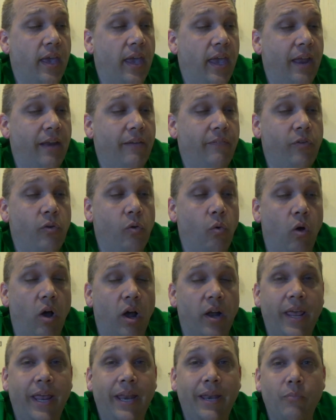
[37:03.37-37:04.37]
If you
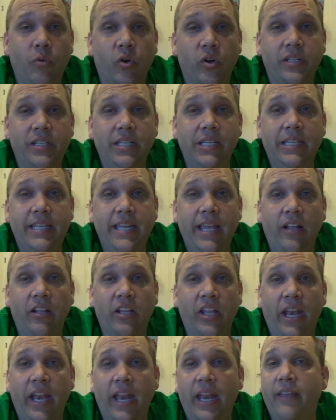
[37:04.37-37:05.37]
want any more
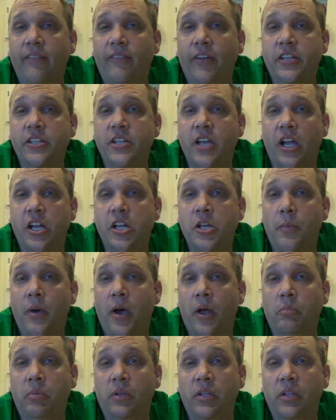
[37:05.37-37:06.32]
detailed on any of I talked about,